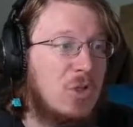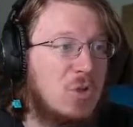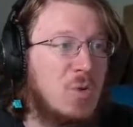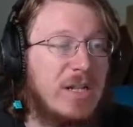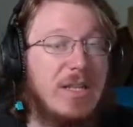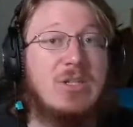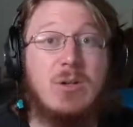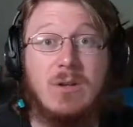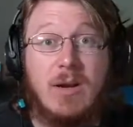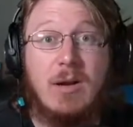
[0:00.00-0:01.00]
do it unless you're
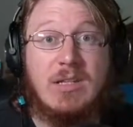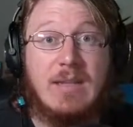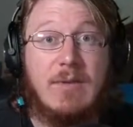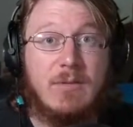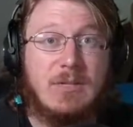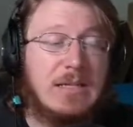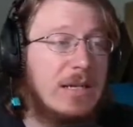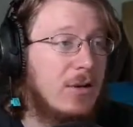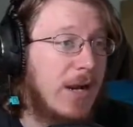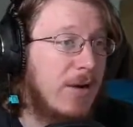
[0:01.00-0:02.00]
in a very safe or
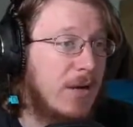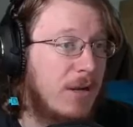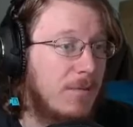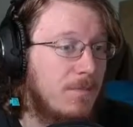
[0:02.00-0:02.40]
secure area.